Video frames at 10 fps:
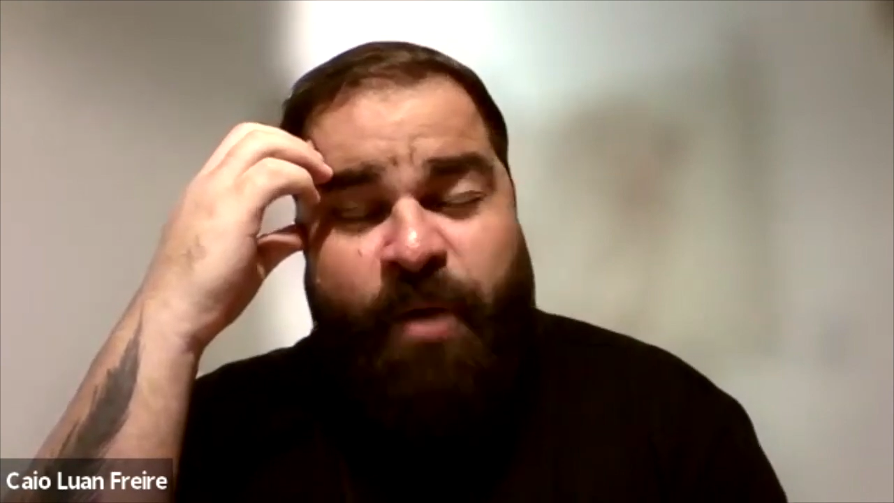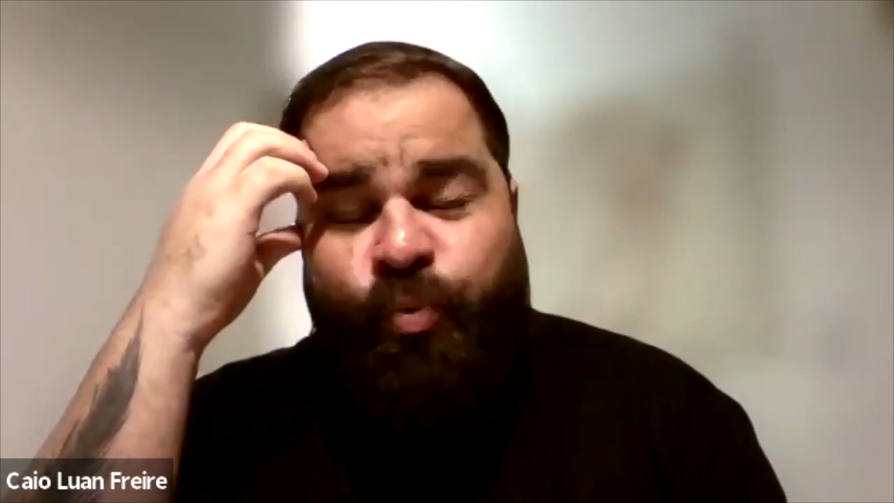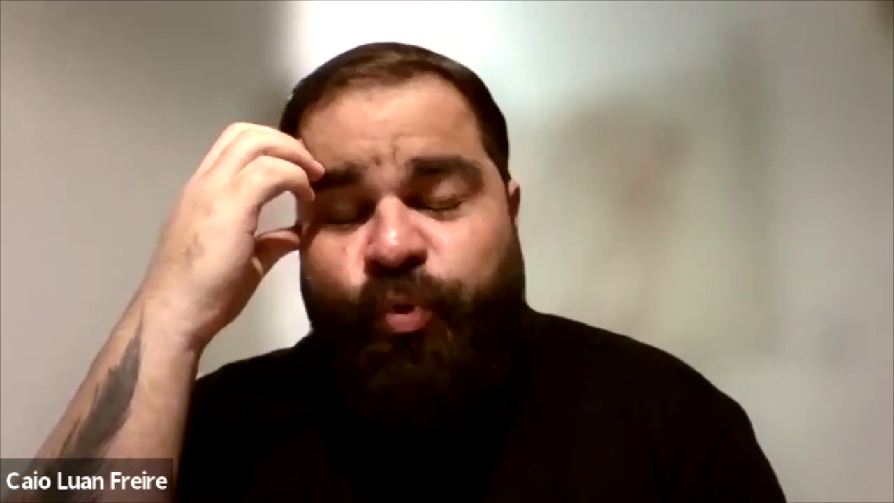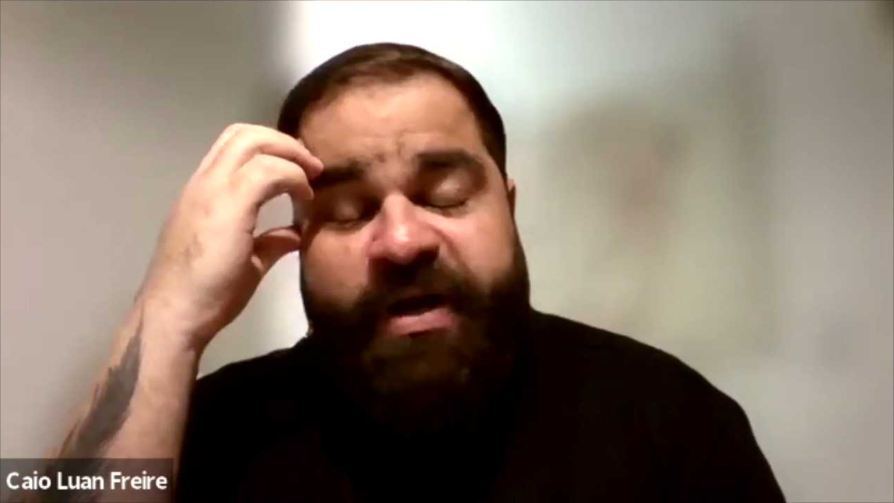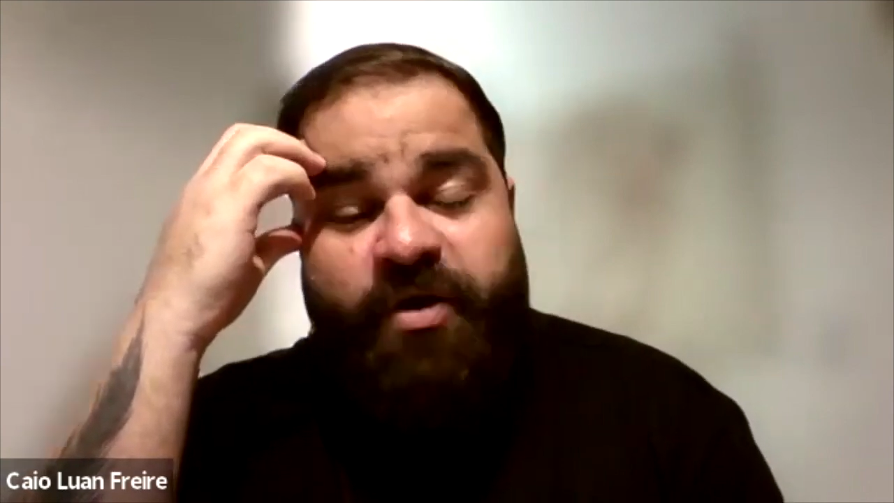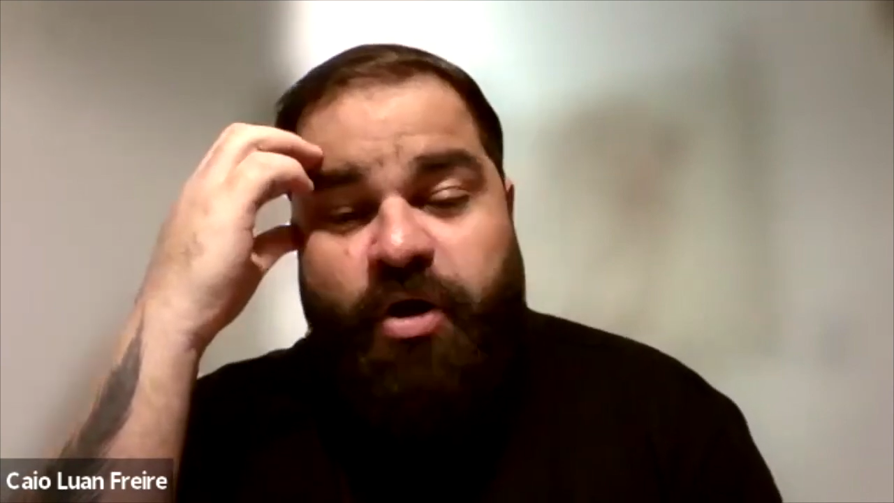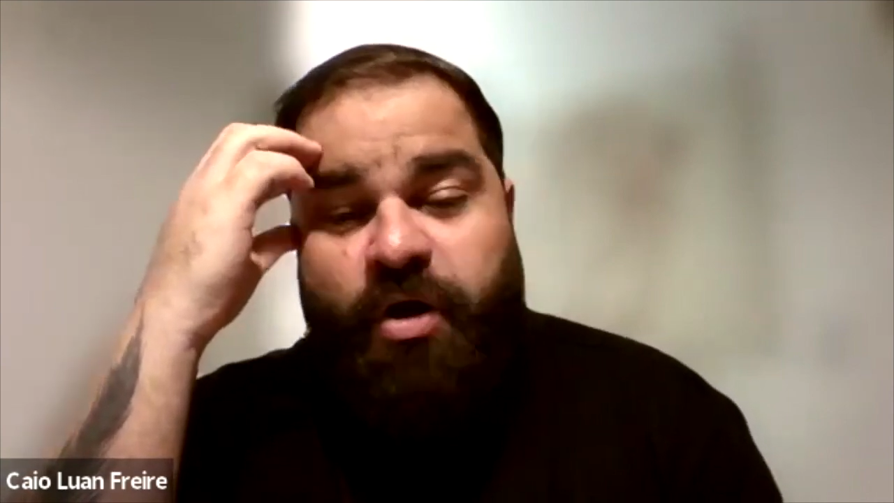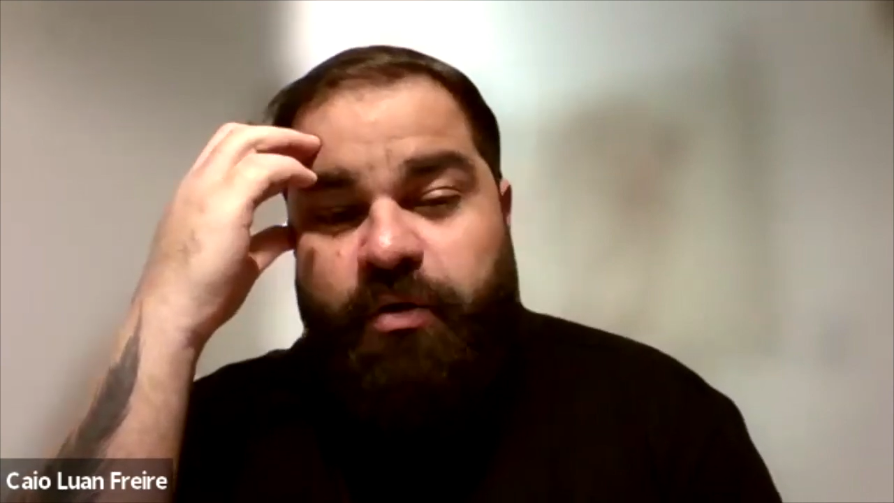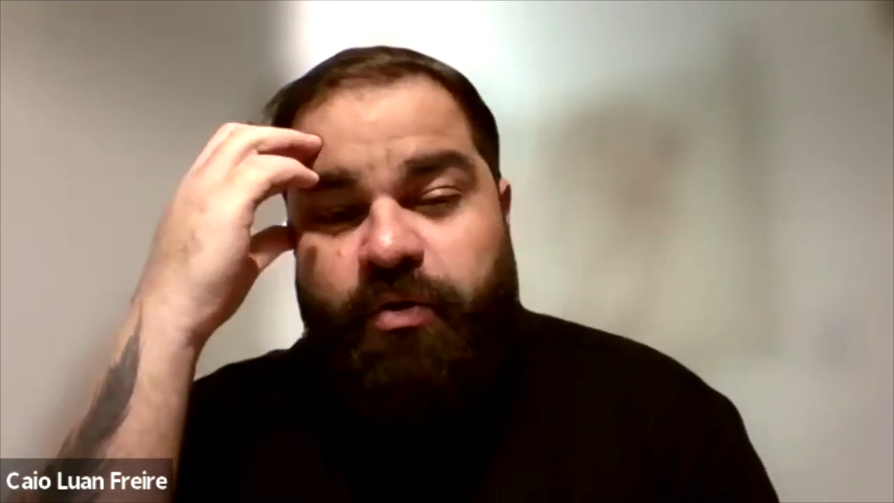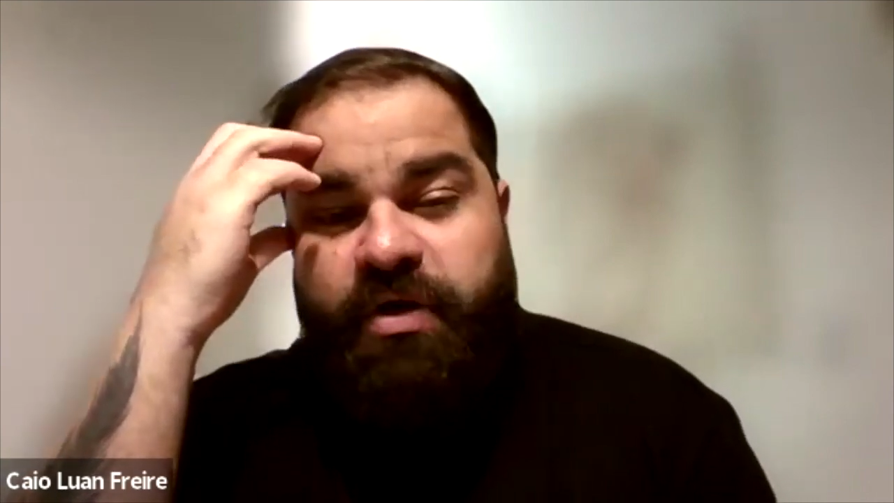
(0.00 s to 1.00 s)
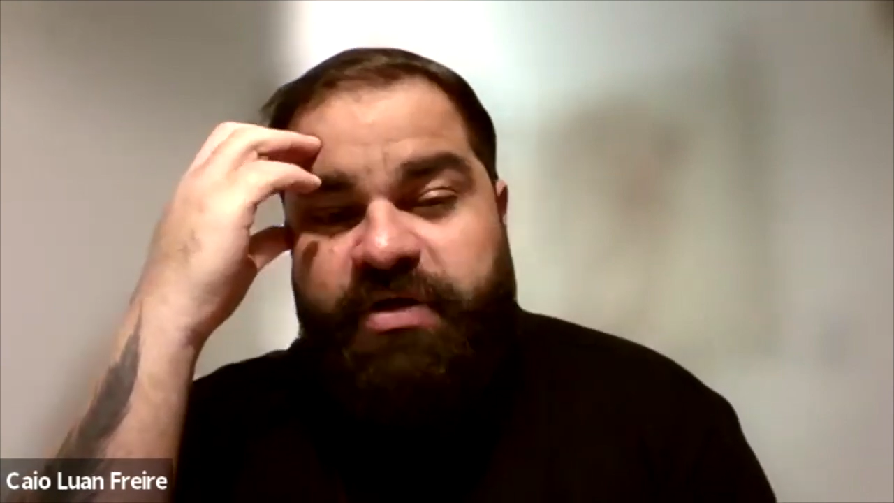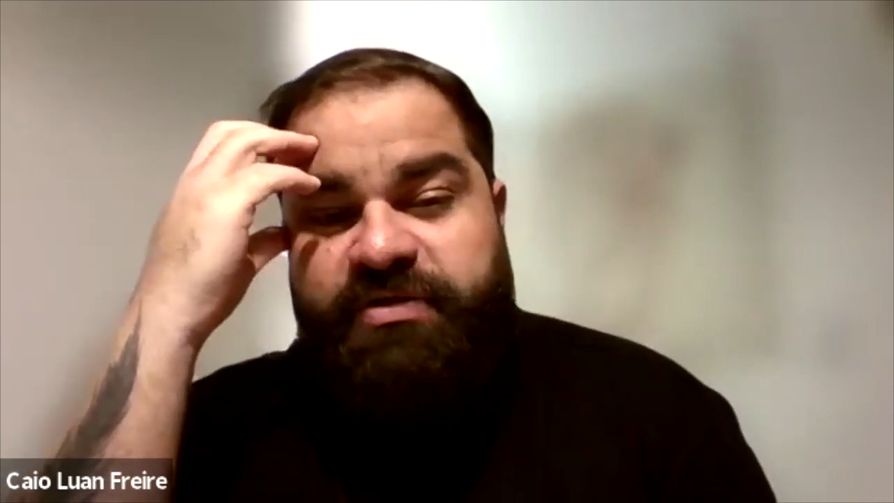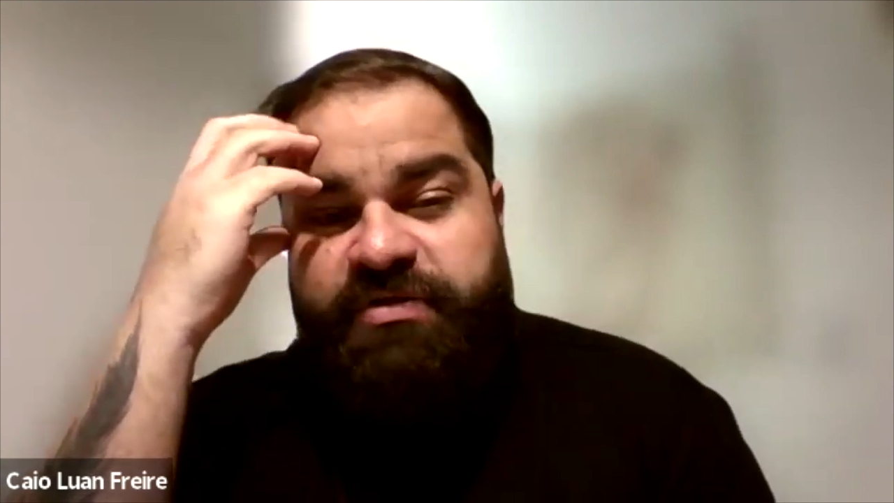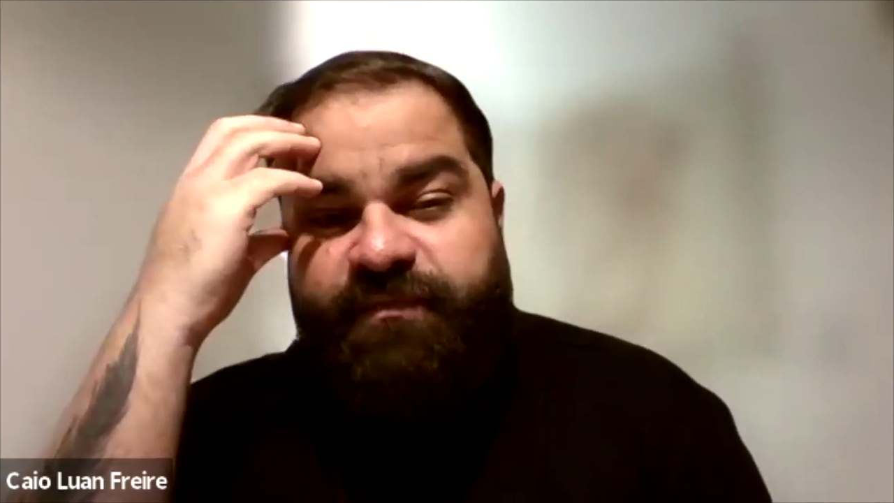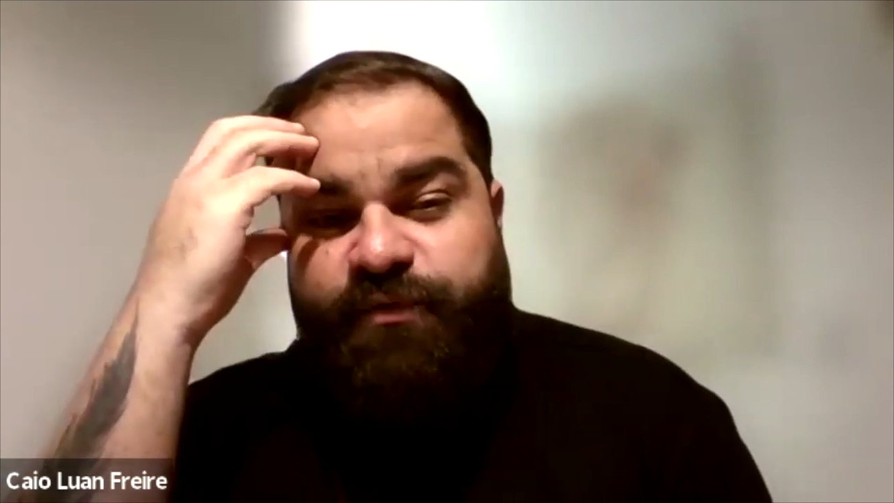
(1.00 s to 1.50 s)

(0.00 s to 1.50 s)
wouldn't call Lucas